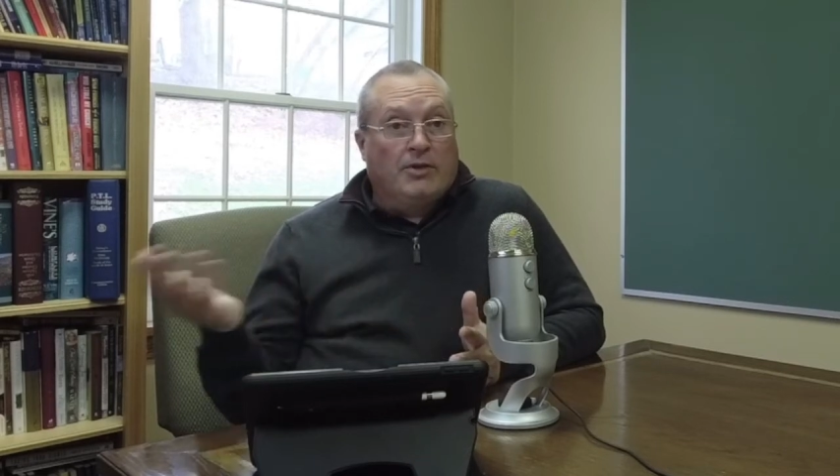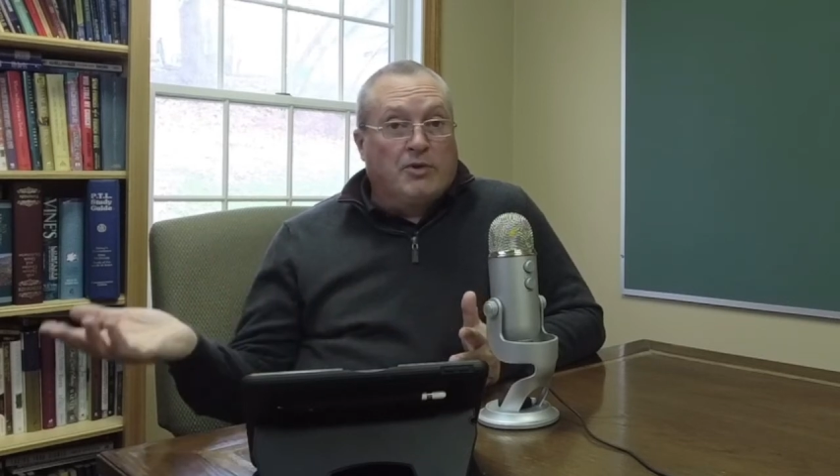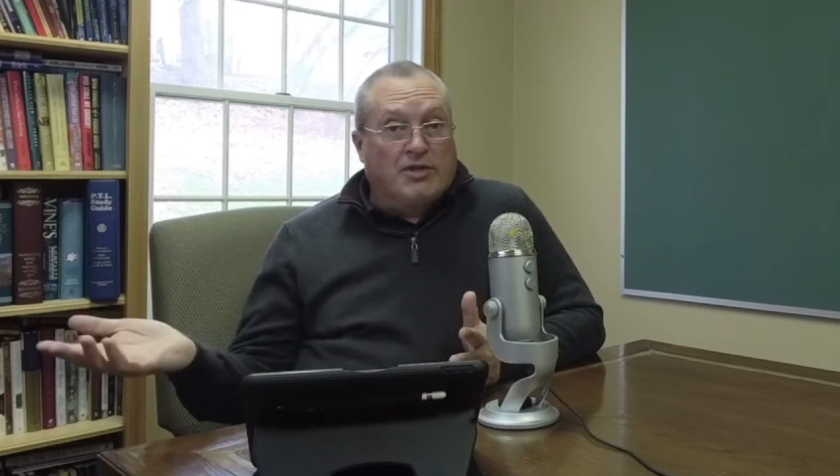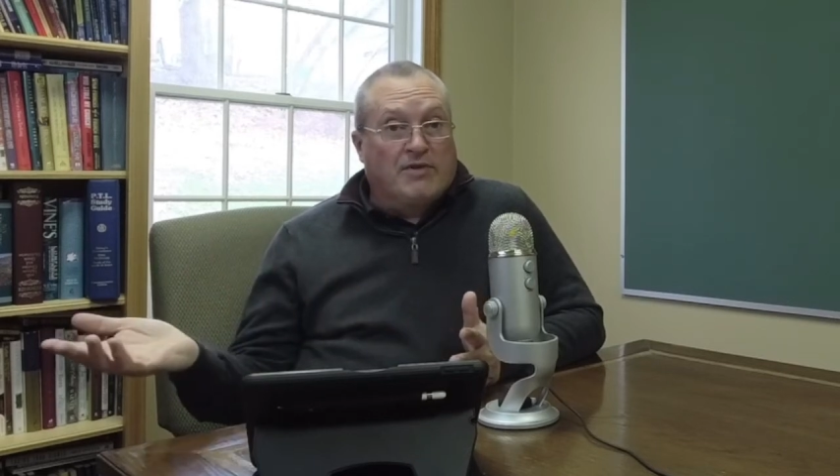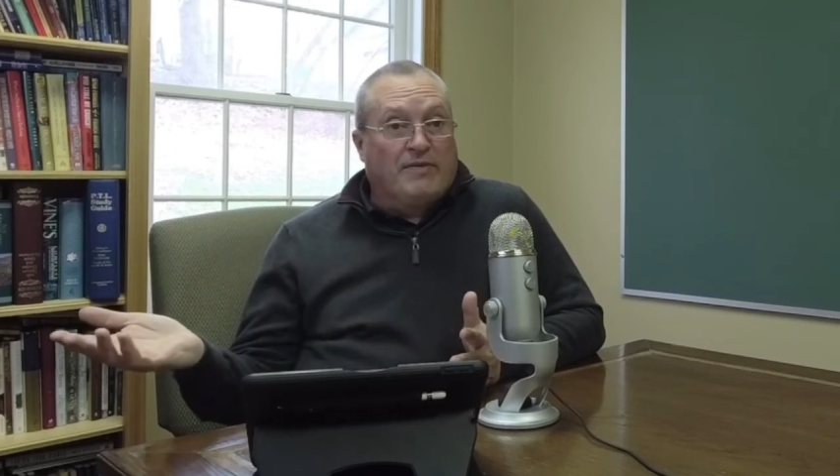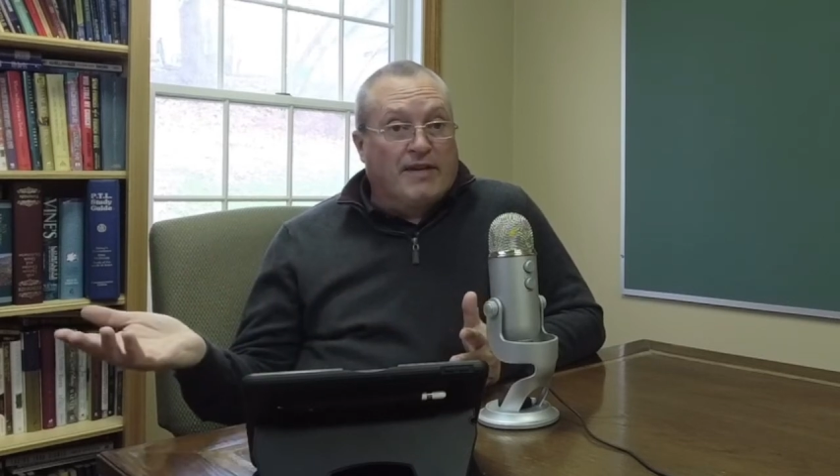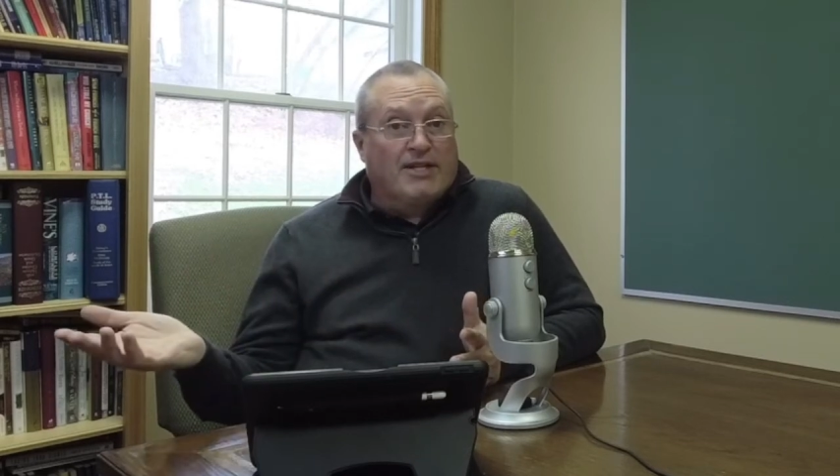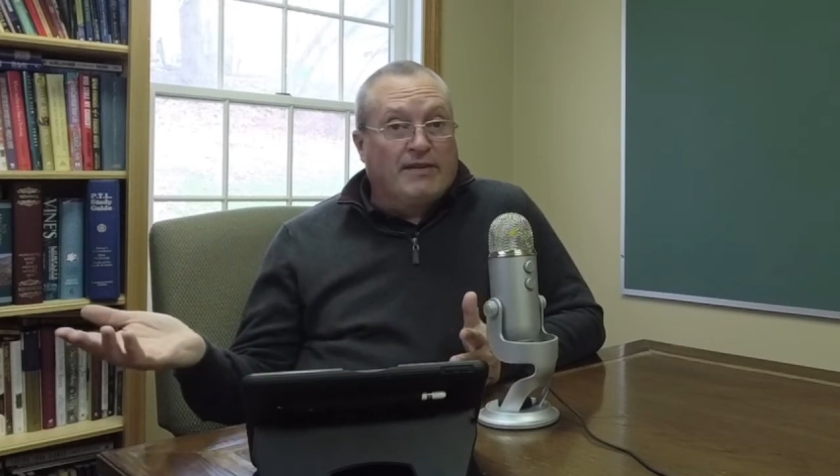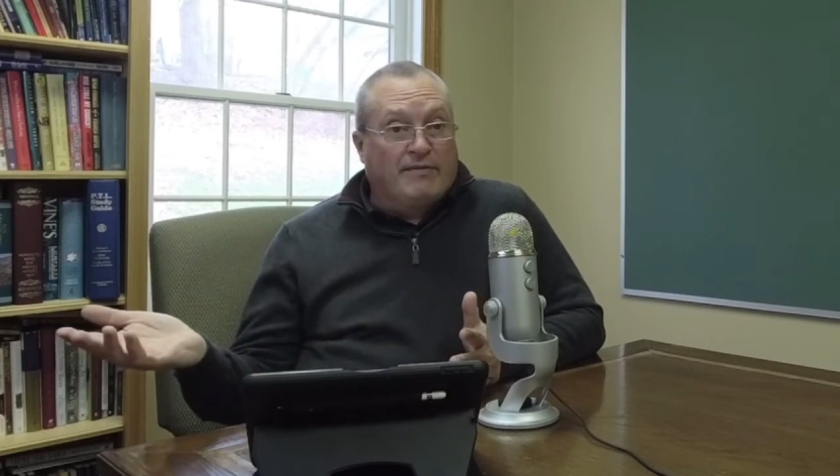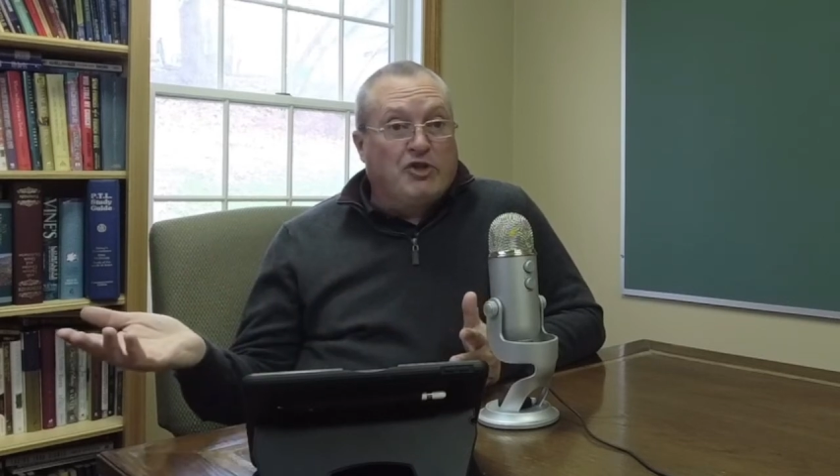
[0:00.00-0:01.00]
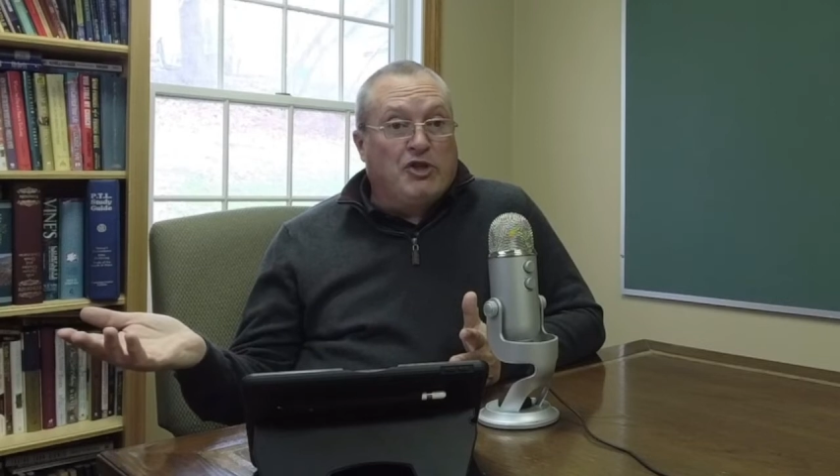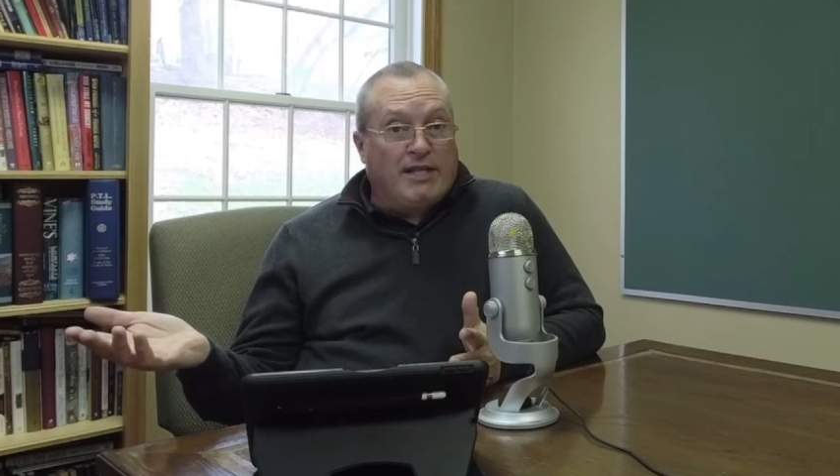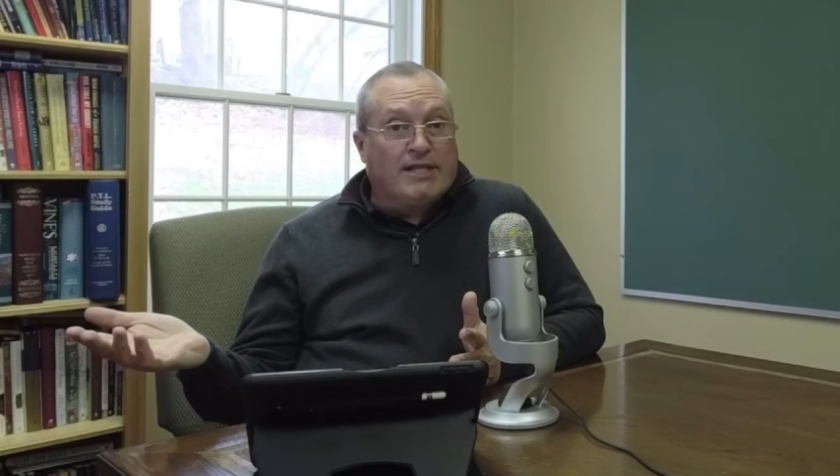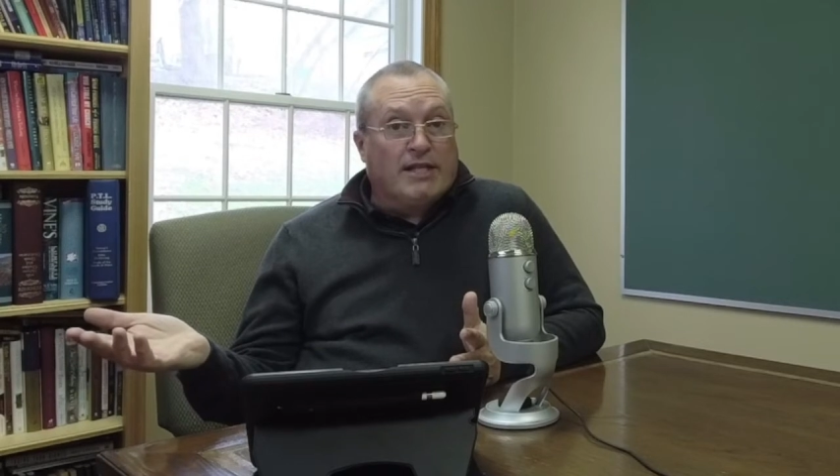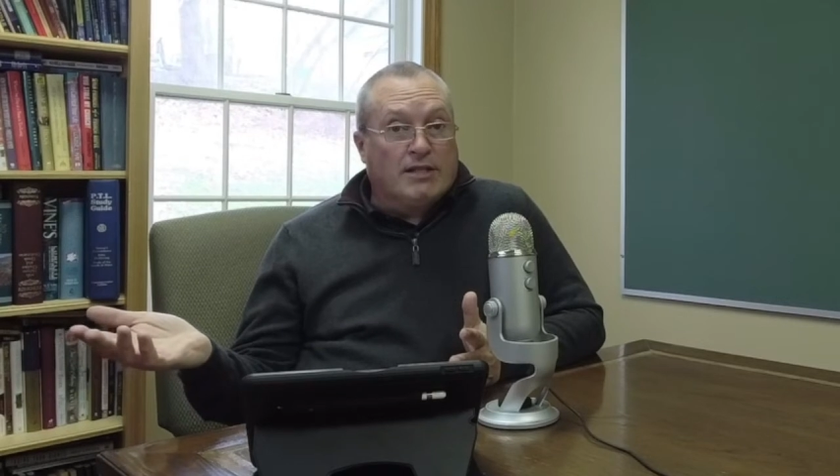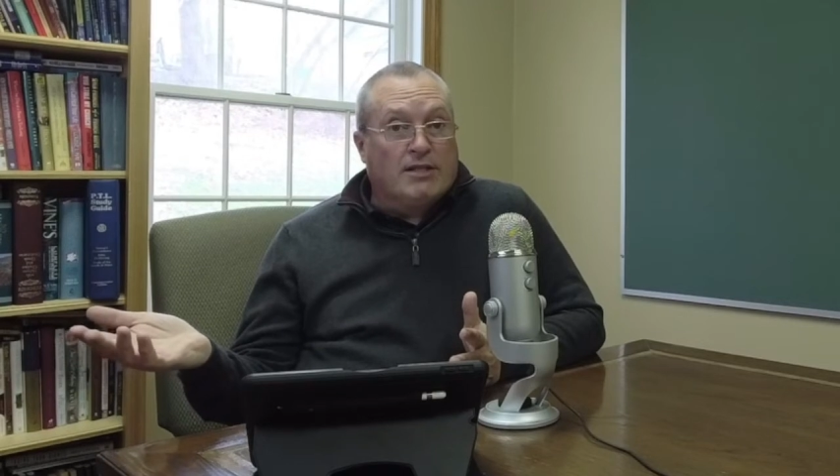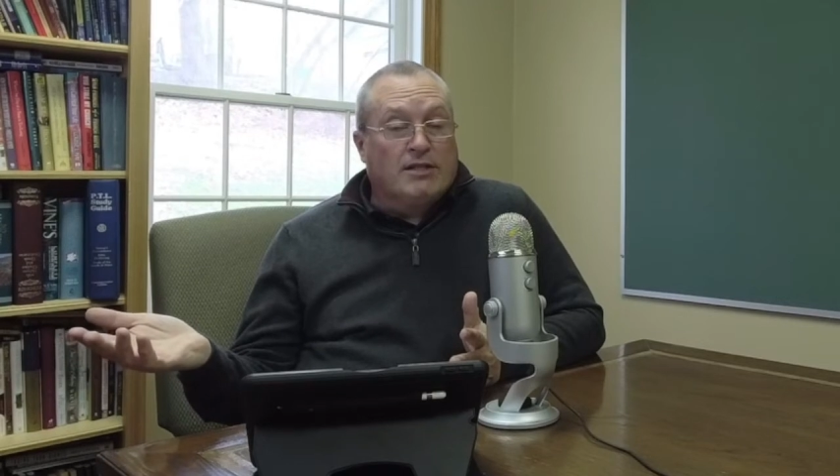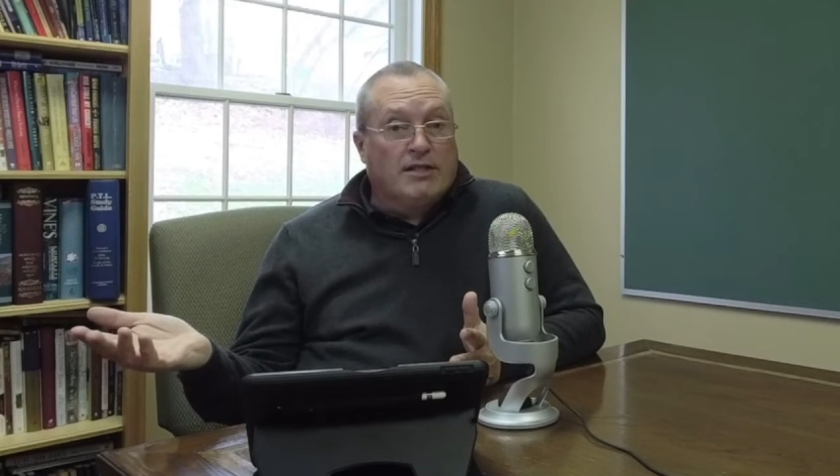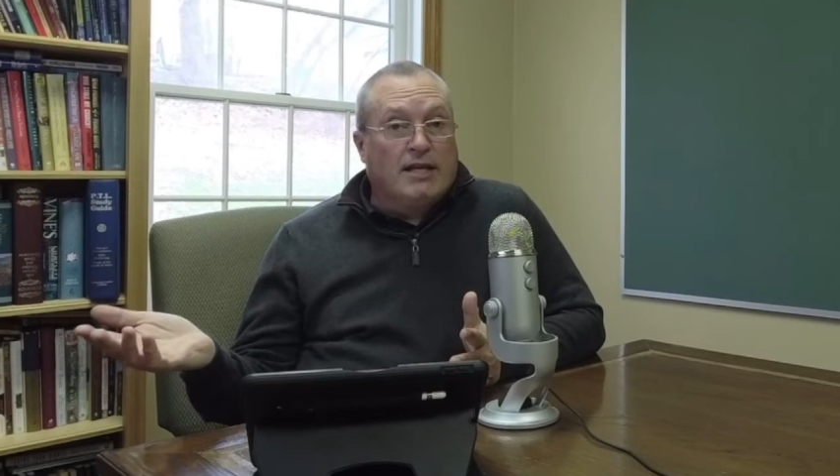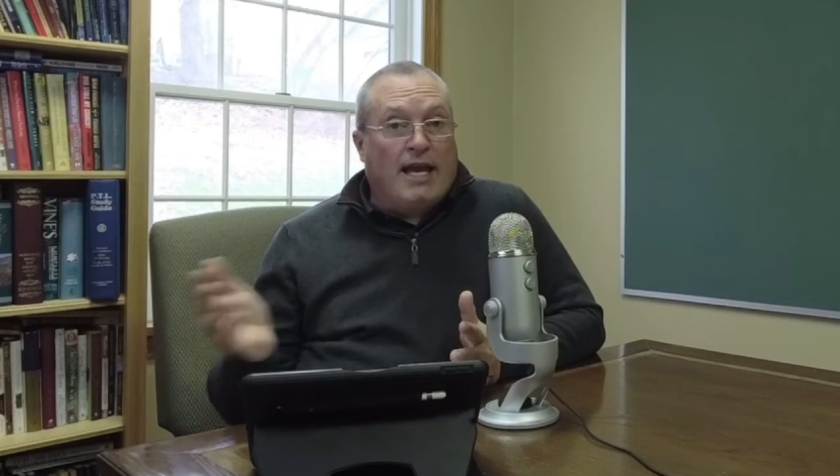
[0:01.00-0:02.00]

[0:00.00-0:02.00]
crucifixion of Jesus,